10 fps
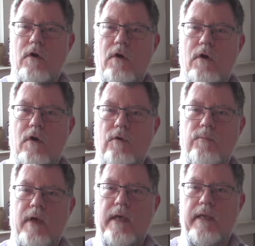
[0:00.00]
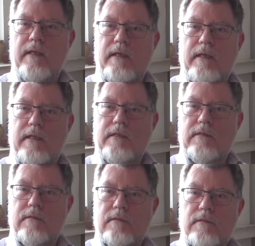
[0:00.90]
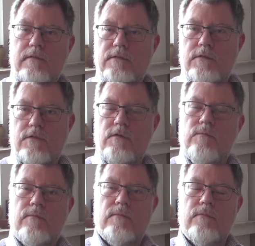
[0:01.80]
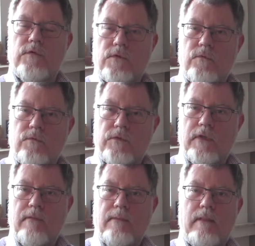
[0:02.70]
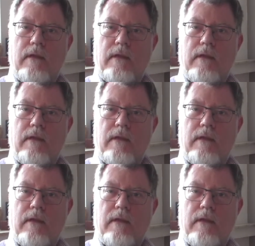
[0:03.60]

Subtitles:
on my little Zoom recorder,